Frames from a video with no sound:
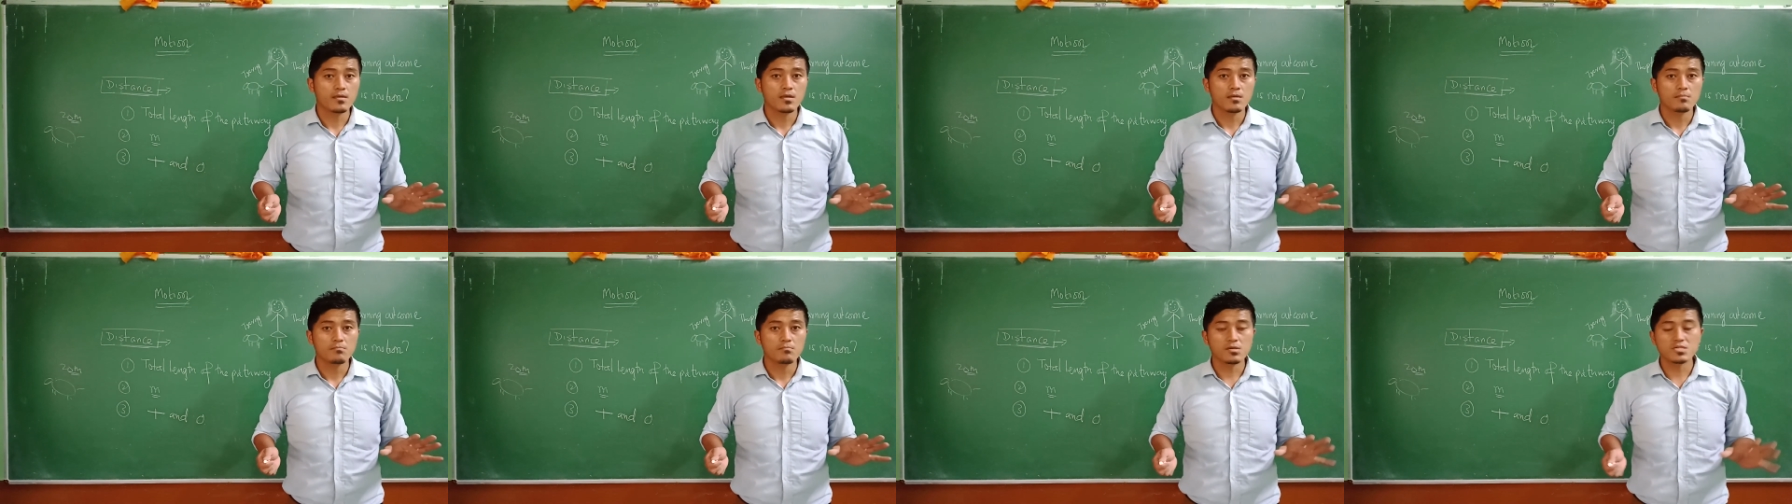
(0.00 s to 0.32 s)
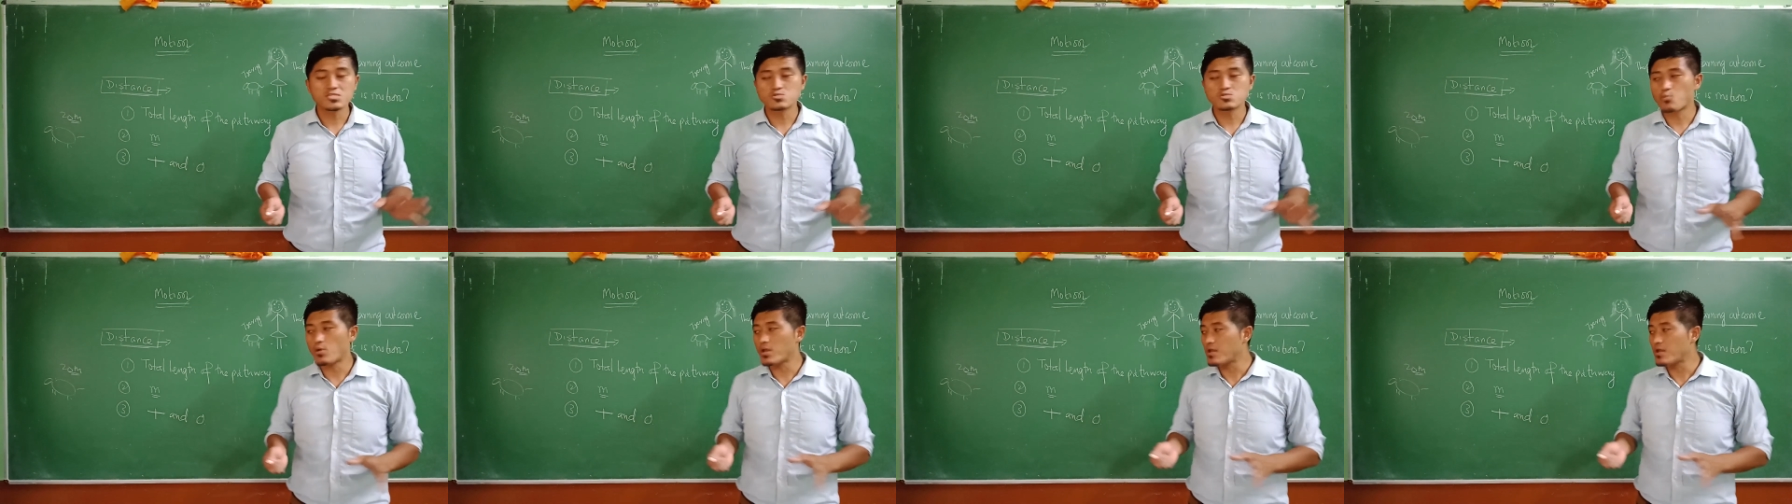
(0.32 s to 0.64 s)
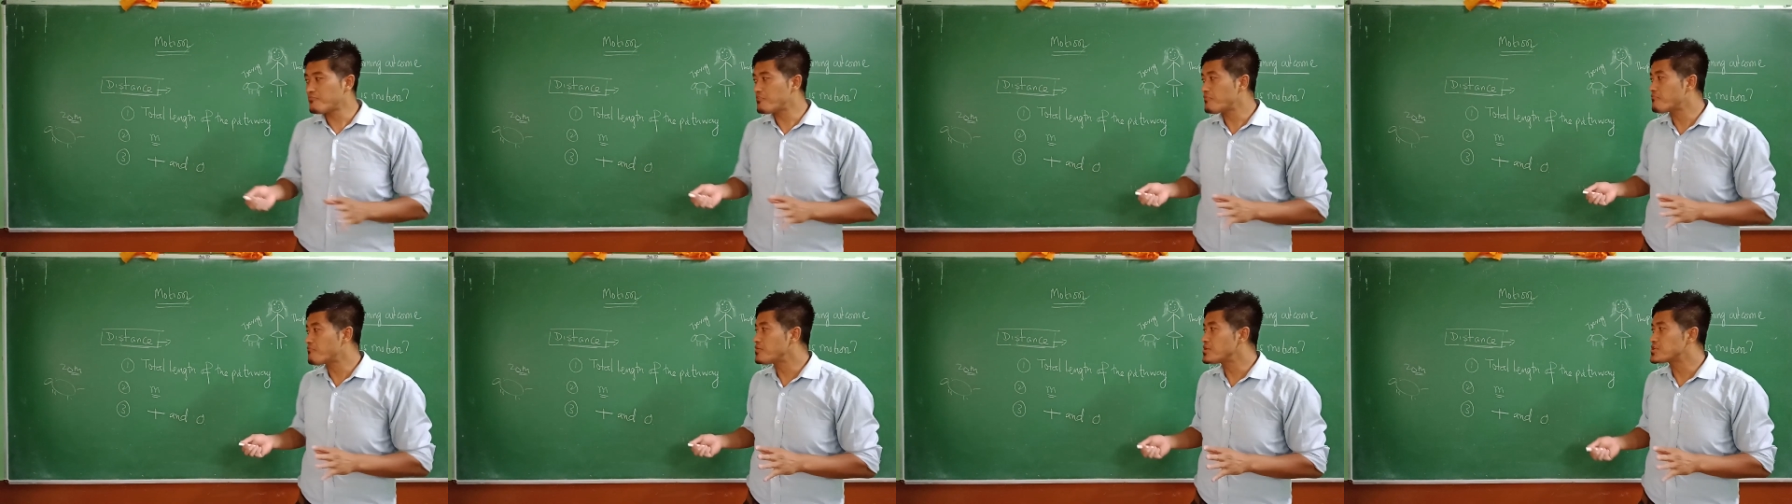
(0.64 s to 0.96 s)
Because
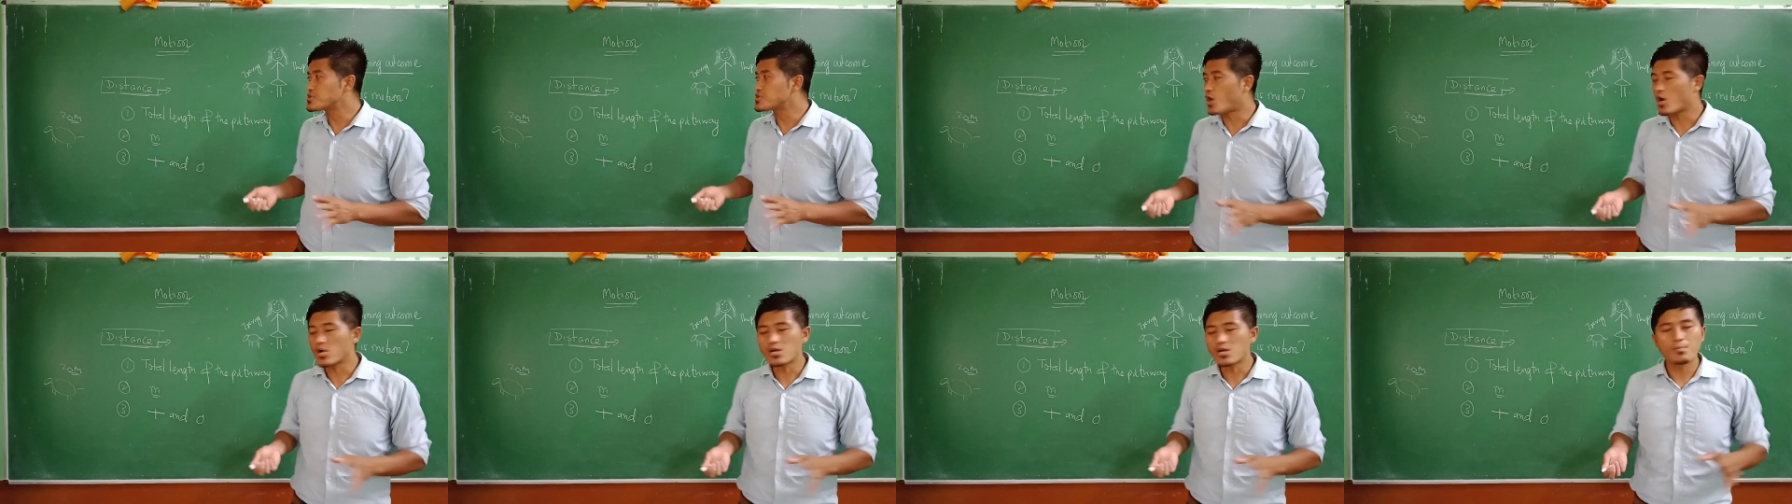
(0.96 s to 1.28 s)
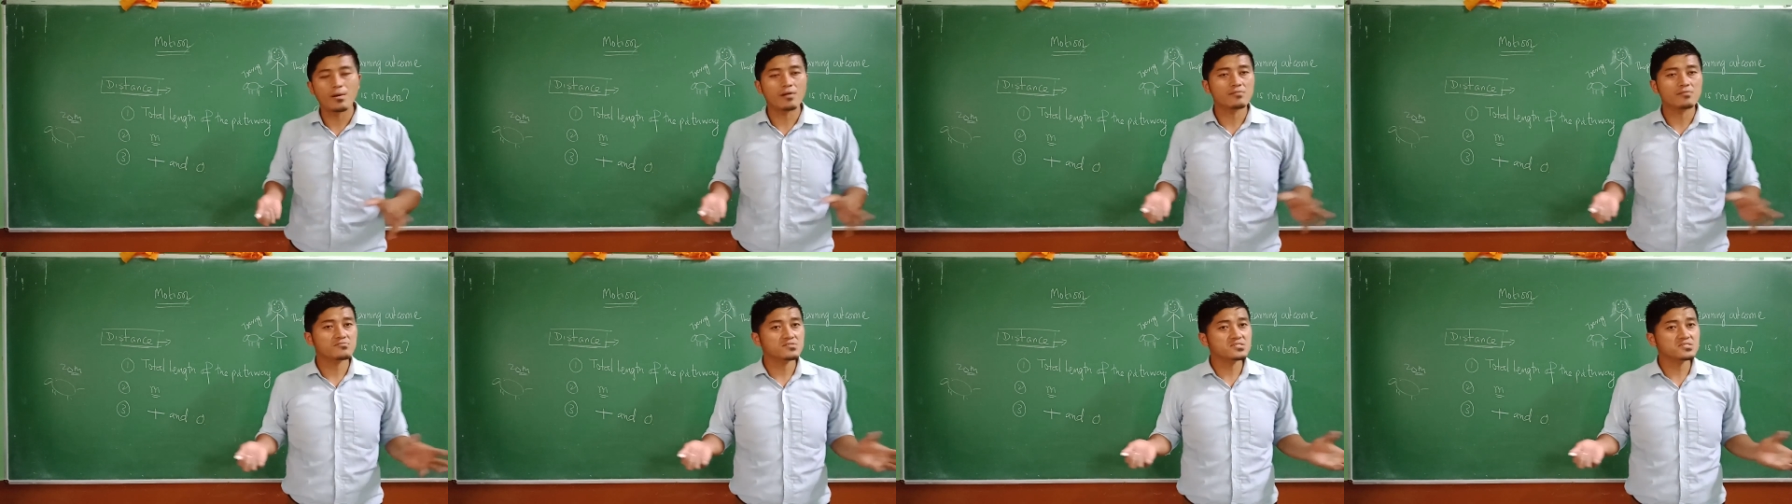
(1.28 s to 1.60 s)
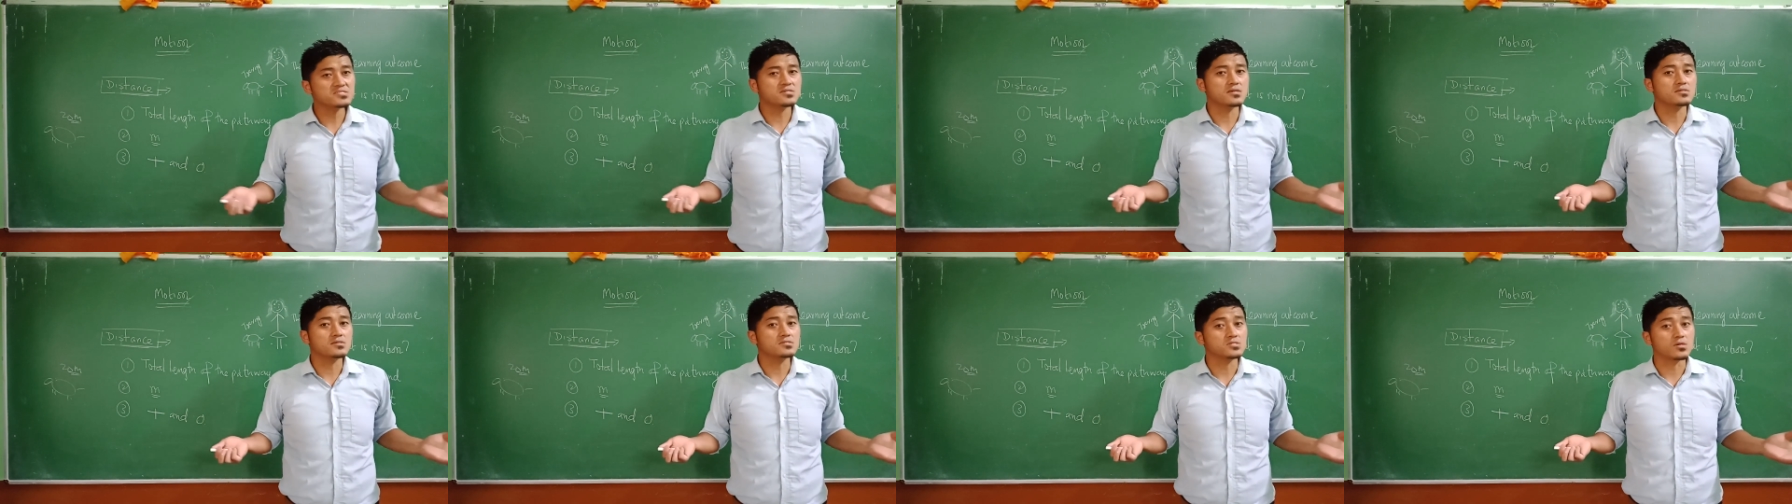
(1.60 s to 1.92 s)
whenever we talk about
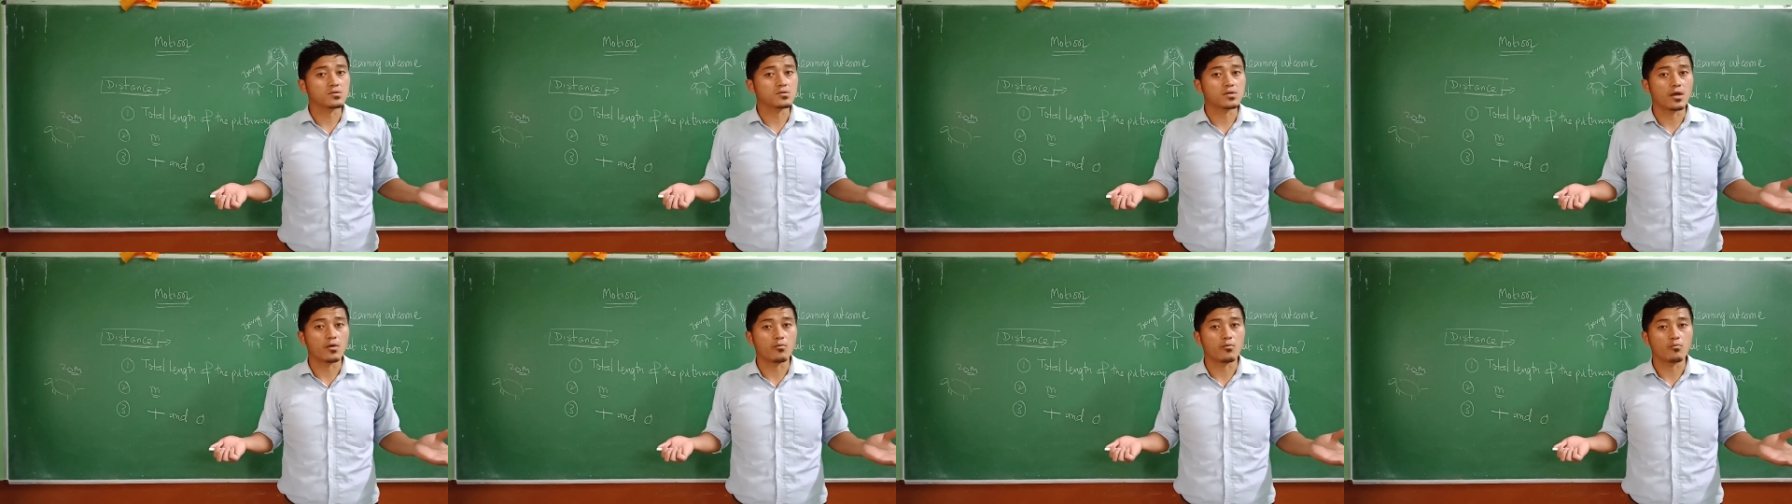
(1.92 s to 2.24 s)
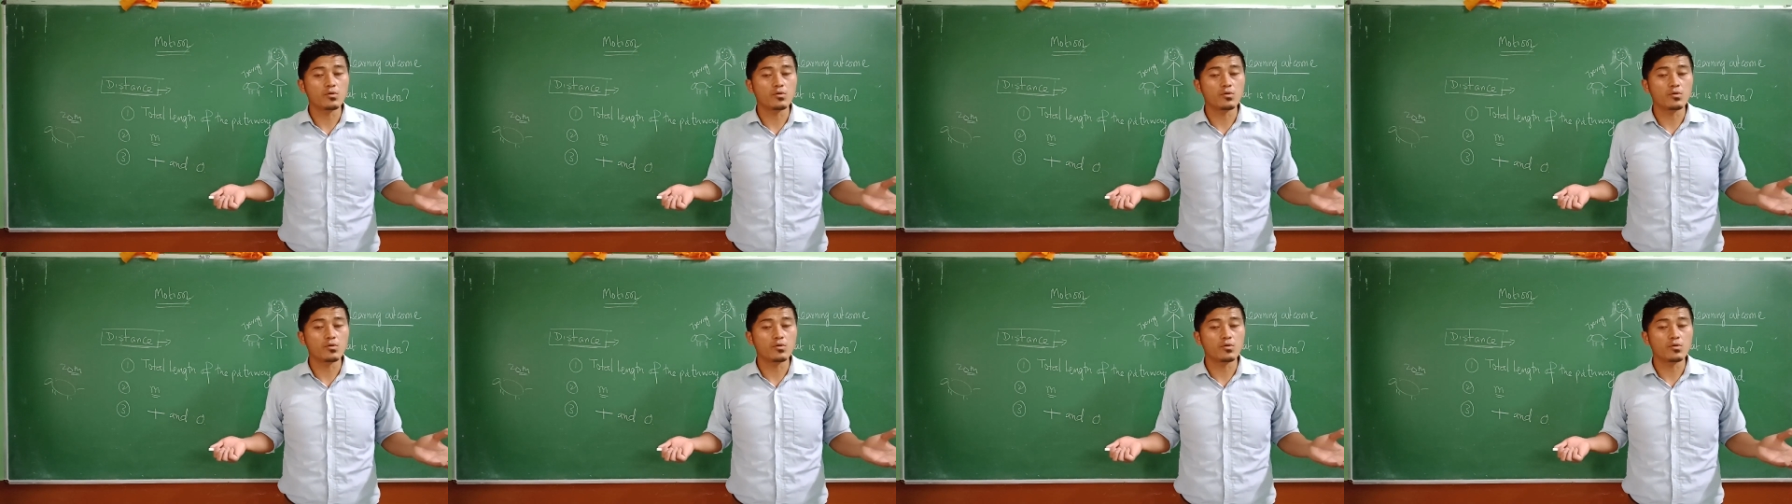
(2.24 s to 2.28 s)
distance, okay,